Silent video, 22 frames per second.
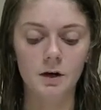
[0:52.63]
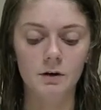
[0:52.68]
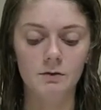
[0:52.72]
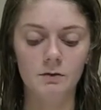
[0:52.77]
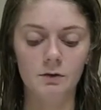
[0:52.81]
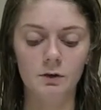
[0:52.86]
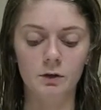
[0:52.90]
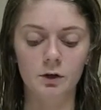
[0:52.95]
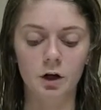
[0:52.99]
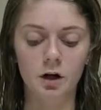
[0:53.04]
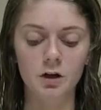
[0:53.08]

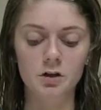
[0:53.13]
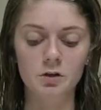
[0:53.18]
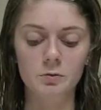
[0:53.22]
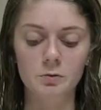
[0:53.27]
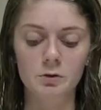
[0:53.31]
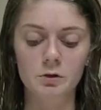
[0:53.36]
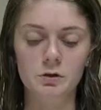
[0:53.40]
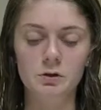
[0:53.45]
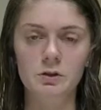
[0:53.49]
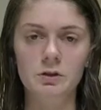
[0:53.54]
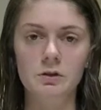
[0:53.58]
for their
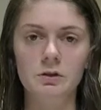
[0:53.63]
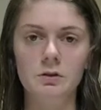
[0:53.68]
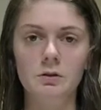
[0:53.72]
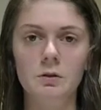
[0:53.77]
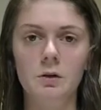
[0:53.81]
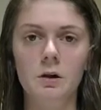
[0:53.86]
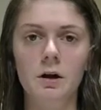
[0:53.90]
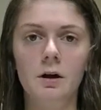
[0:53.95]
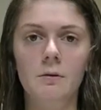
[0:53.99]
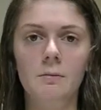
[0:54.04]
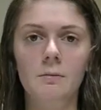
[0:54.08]
contributions to
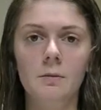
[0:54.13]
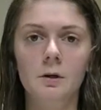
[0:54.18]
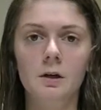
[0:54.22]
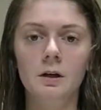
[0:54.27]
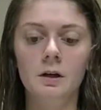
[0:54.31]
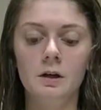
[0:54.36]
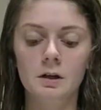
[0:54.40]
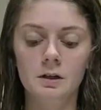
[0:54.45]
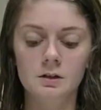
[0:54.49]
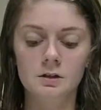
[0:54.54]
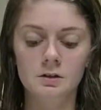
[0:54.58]

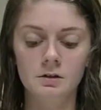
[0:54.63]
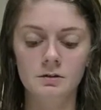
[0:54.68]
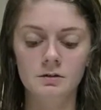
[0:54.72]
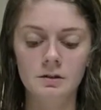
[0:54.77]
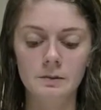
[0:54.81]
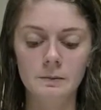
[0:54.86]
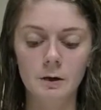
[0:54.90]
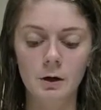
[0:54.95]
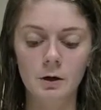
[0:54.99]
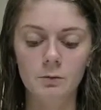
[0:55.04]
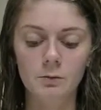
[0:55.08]
the
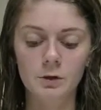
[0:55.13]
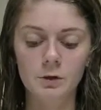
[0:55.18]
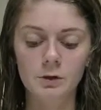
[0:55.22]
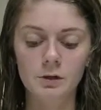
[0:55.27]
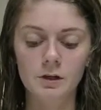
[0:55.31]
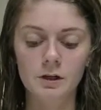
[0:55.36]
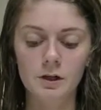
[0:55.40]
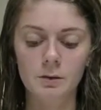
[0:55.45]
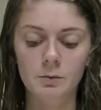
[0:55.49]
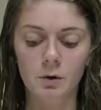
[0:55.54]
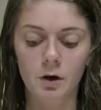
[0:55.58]
female
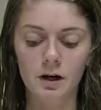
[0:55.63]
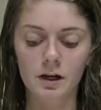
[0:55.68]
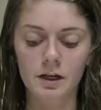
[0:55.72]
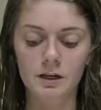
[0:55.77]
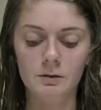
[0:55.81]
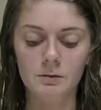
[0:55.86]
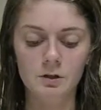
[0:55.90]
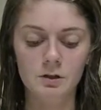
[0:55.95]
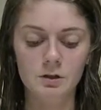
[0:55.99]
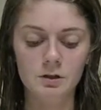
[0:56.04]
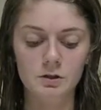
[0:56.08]
beauty and body
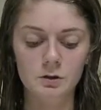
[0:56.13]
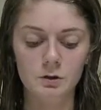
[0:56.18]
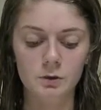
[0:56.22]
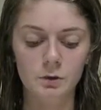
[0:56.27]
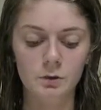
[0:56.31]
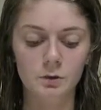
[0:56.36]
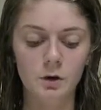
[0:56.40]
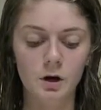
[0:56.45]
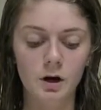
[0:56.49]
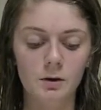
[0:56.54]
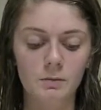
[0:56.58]
image
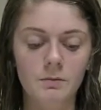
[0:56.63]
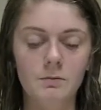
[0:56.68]
through